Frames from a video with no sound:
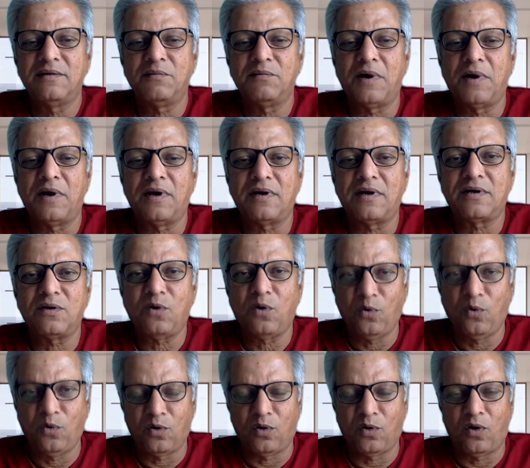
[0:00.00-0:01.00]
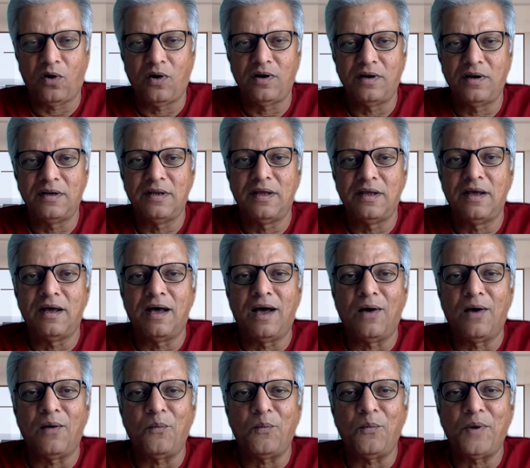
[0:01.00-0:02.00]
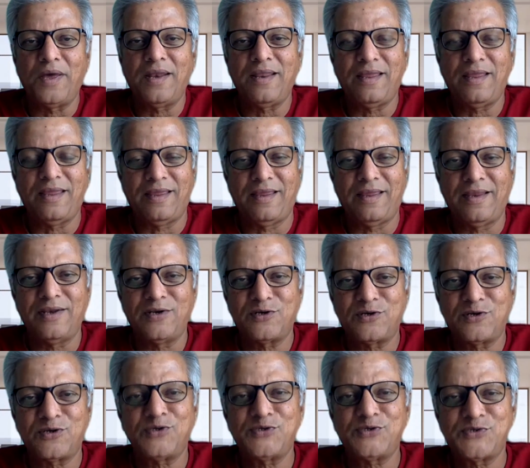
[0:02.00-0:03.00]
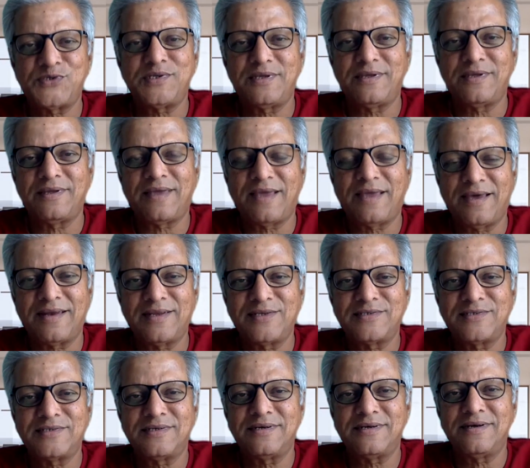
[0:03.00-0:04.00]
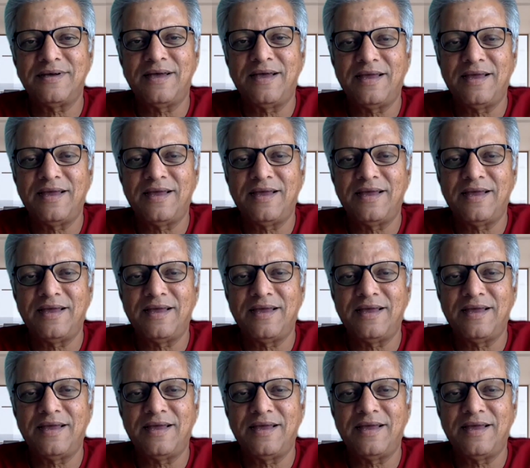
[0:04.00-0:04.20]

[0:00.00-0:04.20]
But overall, a very interesting character,